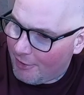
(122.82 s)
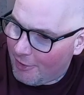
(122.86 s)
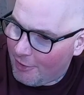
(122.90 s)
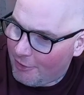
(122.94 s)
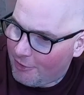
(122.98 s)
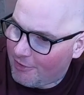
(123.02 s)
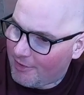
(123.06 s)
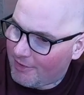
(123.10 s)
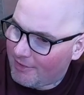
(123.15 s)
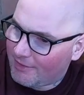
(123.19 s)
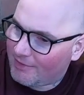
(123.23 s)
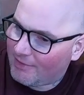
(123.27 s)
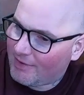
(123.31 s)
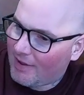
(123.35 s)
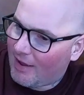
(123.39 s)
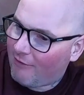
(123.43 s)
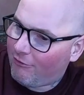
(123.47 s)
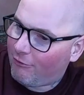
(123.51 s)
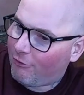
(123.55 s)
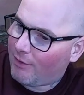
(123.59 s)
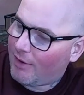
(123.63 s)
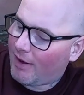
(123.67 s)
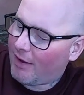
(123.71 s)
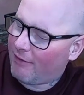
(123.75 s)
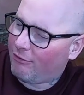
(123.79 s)
bush and
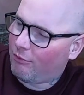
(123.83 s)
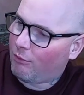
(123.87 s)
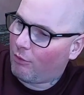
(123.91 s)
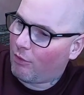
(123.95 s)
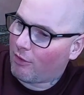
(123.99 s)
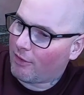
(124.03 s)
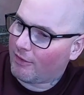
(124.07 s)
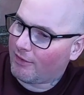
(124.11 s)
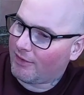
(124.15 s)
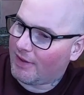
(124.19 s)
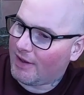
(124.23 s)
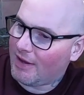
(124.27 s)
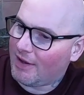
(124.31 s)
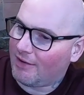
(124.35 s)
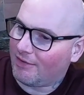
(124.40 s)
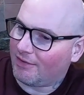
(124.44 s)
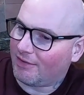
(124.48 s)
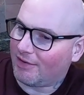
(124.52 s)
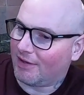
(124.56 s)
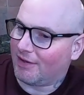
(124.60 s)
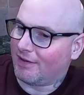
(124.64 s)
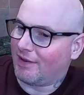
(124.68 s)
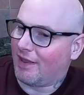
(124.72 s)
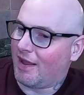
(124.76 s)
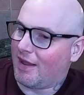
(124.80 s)
stuff, when I've worn
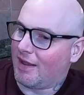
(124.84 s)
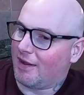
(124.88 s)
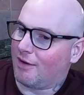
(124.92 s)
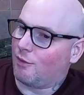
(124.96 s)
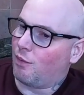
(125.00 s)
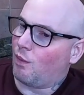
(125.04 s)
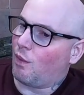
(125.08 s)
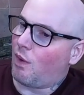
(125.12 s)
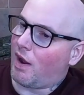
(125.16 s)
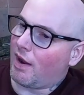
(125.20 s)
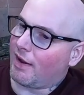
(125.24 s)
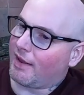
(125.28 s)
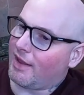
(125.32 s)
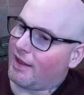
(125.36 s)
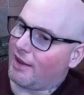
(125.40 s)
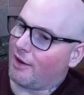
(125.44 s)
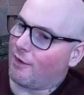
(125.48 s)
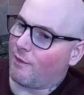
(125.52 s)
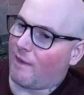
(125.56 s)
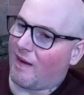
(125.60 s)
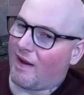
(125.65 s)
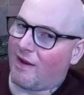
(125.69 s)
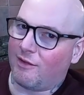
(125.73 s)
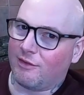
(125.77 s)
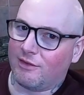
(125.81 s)
these and like
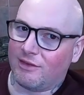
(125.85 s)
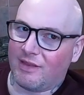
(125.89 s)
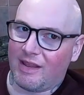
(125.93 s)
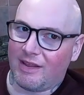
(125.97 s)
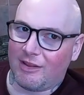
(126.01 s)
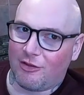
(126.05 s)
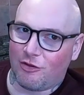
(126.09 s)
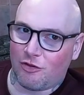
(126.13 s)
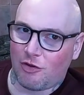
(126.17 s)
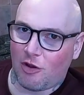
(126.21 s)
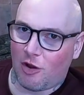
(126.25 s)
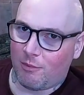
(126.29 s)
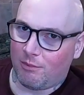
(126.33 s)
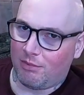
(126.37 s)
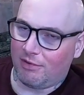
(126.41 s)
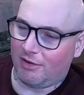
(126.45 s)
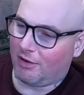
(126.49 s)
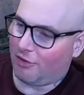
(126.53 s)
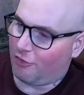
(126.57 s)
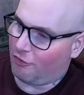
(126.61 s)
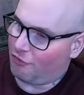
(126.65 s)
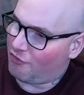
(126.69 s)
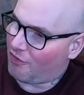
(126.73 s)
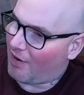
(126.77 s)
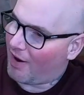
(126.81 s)
walking around like sharp
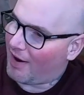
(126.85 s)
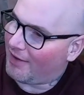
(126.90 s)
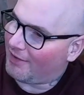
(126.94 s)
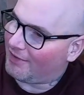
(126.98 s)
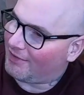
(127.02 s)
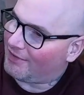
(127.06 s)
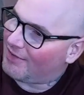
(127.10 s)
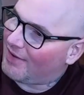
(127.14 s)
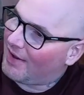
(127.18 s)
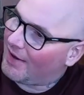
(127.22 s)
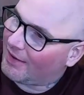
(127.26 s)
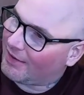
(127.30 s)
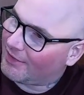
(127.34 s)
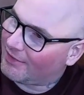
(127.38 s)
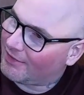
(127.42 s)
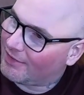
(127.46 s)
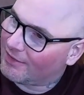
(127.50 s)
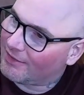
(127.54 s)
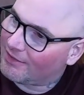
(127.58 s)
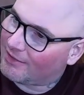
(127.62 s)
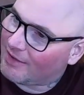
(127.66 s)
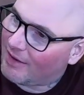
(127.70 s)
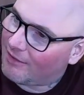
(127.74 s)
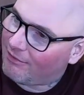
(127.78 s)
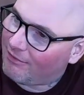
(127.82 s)
little dry sticks
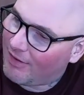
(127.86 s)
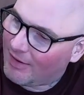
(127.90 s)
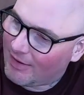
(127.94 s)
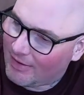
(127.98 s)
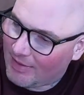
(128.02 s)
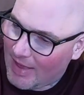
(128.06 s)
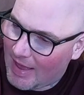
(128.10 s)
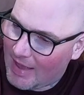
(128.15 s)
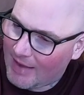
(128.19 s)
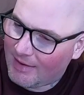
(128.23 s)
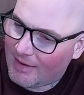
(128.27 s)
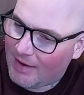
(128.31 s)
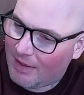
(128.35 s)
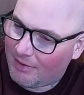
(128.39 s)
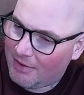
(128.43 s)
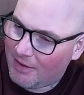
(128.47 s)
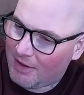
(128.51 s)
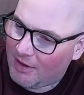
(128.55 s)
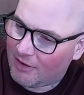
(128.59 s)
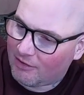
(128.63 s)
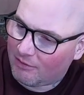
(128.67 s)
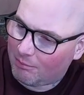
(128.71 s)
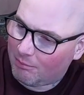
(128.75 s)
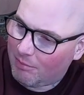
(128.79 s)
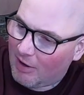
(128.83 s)
and stuff like that,
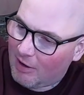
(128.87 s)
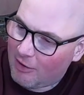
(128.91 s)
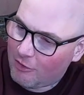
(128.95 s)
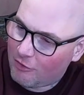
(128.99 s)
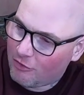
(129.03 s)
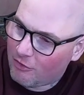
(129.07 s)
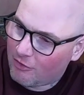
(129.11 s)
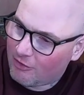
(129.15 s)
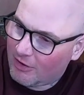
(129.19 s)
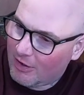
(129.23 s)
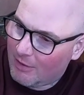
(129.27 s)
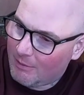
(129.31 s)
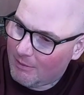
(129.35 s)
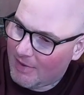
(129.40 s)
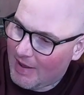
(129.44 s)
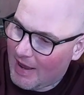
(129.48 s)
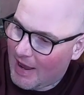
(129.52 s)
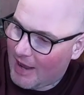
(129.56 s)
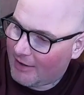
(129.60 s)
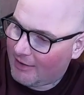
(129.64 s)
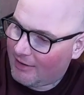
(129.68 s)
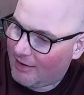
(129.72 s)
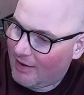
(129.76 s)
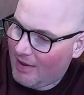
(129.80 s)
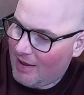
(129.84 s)
nothing has punctured them
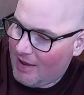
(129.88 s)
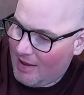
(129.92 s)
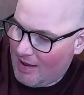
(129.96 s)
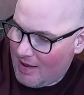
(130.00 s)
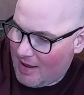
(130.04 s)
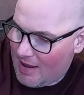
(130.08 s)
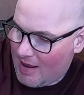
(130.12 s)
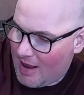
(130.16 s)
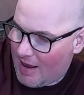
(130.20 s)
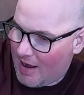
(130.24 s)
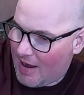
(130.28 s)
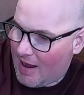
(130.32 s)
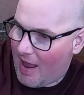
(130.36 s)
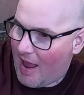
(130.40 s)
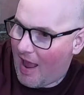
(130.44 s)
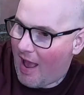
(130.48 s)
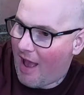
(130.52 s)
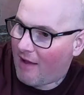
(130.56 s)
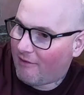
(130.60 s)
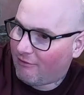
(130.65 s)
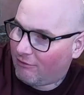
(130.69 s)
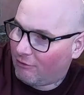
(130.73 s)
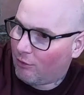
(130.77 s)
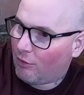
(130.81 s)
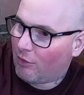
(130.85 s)
yet. And I
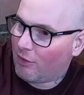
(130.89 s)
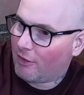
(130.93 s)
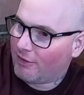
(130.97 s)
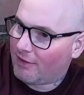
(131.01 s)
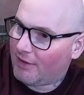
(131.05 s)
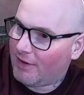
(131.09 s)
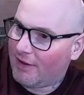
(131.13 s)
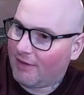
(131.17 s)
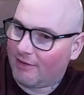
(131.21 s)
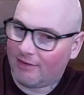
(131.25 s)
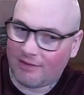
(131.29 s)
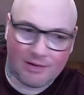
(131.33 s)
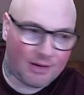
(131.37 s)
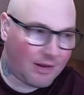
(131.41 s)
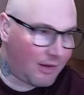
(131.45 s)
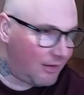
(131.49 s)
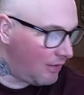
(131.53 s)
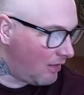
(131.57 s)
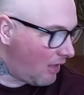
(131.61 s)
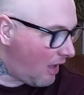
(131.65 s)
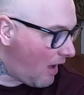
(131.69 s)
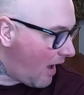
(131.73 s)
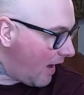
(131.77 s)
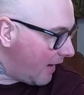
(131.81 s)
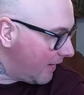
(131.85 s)
have worn these a
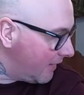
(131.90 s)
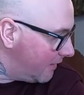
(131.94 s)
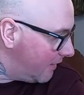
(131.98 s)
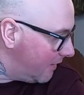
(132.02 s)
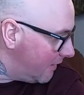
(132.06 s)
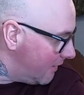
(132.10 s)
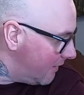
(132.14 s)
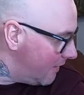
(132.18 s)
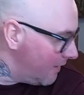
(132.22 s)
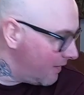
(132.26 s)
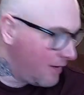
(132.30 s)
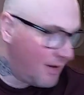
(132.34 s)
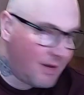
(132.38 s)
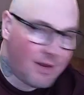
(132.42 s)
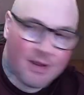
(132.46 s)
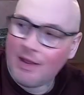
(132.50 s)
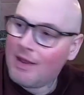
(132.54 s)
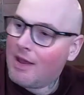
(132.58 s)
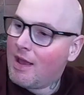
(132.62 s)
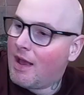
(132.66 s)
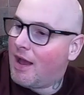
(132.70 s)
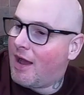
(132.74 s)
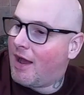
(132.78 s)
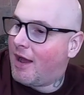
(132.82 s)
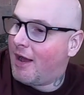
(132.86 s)
lot.
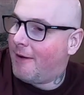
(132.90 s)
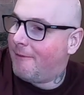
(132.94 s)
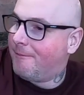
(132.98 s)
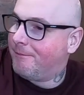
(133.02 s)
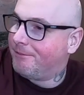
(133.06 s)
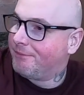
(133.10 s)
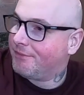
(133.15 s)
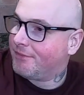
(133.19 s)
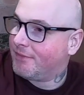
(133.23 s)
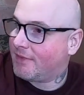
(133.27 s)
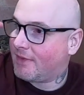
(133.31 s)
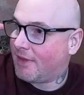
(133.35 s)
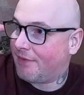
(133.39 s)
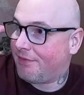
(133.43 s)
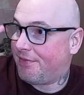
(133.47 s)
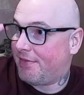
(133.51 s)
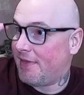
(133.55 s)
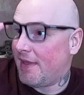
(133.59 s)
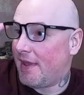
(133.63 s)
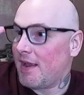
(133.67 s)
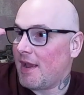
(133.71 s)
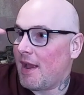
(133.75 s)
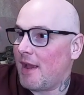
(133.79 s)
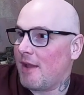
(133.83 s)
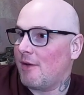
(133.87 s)
The
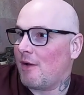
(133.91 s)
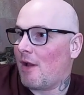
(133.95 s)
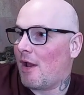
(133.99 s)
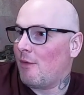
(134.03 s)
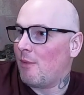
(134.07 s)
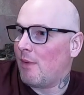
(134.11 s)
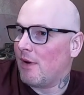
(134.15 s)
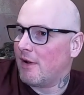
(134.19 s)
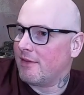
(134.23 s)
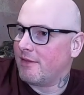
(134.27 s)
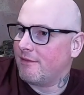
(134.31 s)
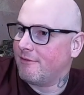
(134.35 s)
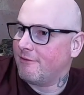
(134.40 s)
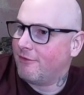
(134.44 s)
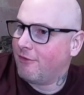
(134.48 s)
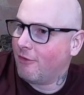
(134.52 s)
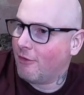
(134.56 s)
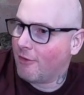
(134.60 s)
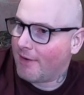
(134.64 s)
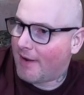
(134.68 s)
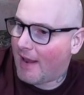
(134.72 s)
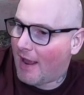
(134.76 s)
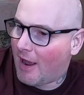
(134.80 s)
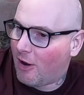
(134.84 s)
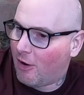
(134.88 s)
thing I wear them
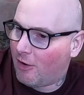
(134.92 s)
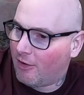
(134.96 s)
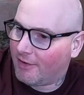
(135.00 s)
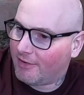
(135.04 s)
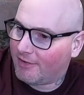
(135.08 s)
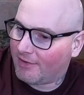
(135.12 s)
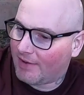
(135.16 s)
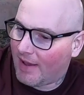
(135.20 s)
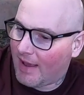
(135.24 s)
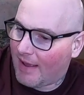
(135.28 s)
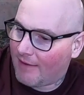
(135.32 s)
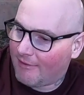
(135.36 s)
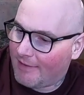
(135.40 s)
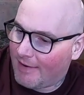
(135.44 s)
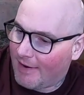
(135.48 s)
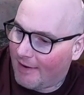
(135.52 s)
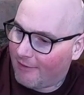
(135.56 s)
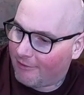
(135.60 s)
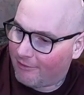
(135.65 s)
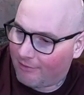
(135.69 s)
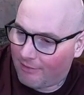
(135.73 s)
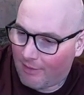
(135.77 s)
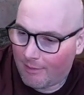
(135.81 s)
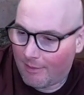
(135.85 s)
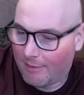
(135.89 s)
for now, because I have
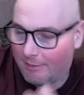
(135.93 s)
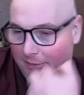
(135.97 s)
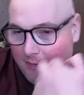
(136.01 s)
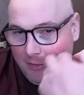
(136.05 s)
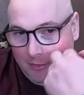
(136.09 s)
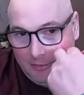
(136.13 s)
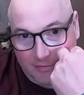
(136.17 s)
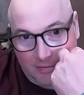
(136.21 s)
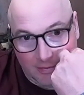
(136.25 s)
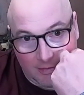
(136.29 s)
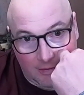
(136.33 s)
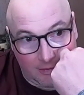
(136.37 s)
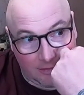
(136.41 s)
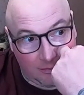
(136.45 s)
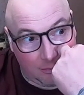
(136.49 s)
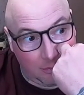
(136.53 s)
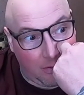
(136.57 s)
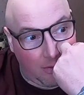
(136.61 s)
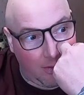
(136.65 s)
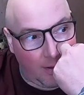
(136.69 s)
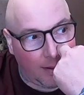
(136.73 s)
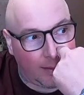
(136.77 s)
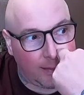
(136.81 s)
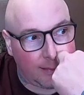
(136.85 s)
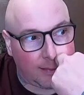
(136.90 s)
enough rubber boots at this
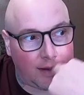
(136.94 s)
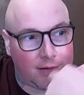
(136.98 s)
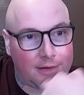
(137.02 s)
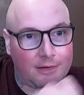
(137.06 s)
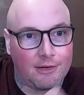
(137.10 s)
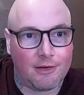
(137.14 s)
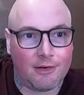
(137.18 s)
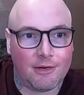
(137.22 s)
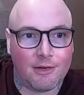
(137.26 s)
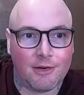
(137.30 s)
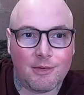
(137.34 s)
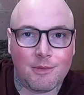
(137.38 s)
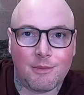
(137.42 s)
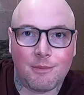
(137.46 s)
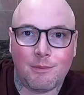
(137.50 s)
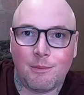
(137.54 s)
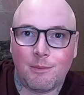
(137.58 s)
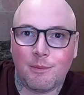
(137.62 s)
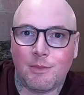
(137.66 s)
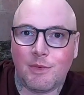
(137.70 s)
point that are,